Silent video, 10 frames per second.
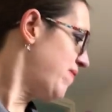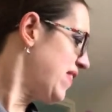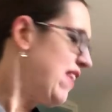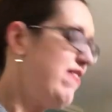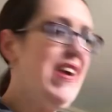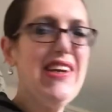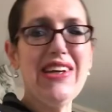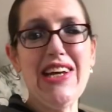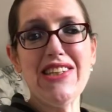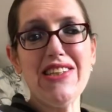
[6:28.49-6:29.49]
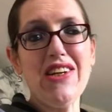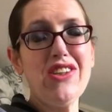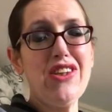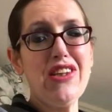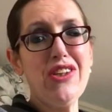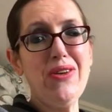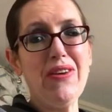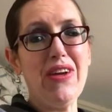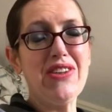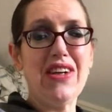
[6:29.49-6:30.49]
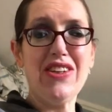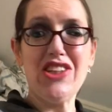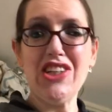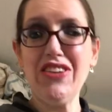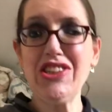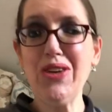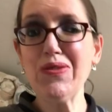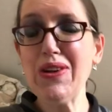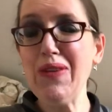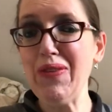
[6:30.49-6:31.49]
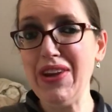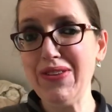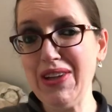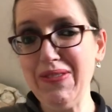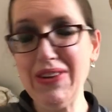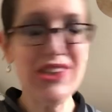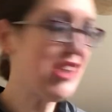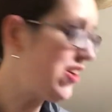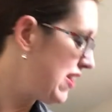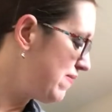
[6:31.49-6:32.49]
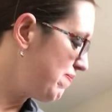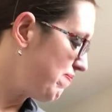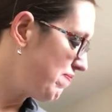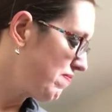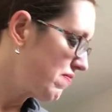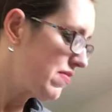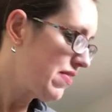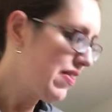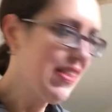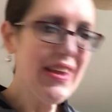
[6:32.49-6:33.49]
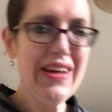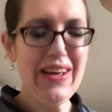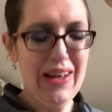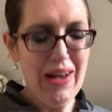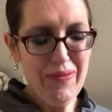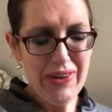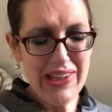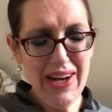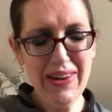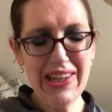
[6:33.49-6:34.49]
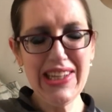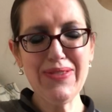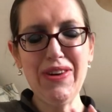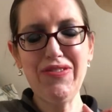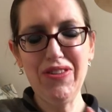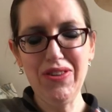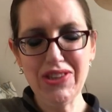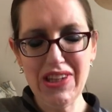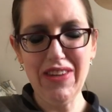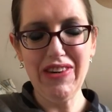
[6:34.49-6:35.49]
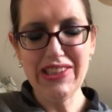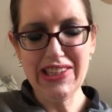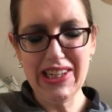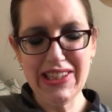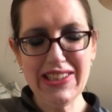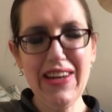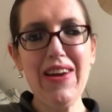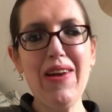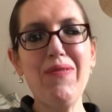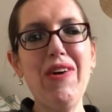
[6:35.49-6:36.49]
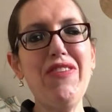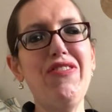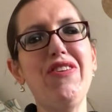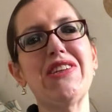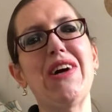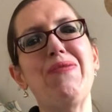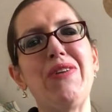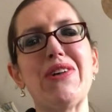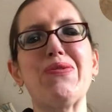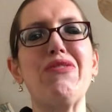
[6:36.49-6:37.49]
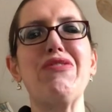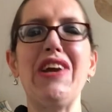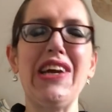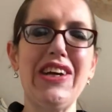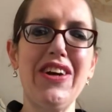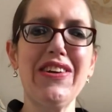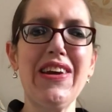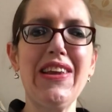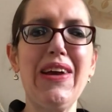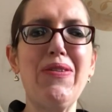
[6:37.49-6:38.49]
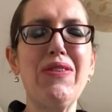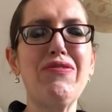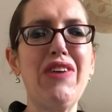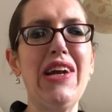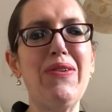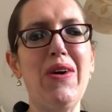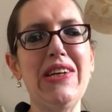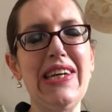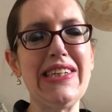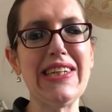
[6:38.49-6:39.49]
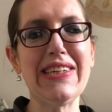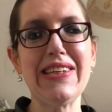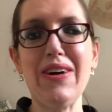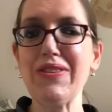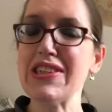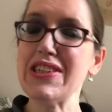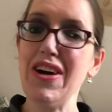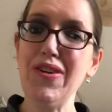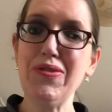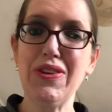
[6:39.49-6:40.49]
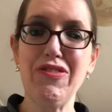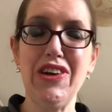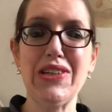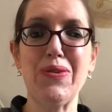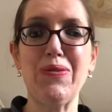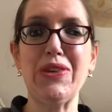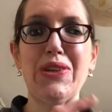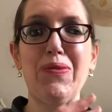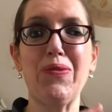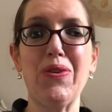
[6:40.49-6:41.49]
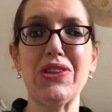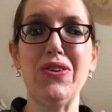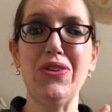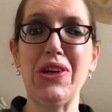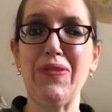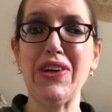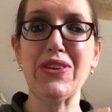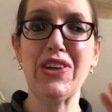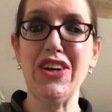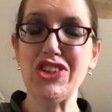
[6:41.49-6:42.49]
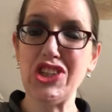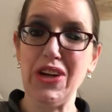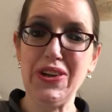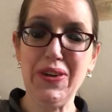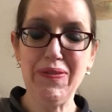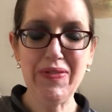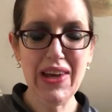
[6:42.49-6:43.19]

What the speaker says: If you hadn't guessed, two of those are going to the charity shop and one of them is going back to Charlie. But now I get to my 4-star ratings. My 4-star books were really good and they were really what I needed. Now I'm going to start off with the first one, which was an audiobook, so I can't show you.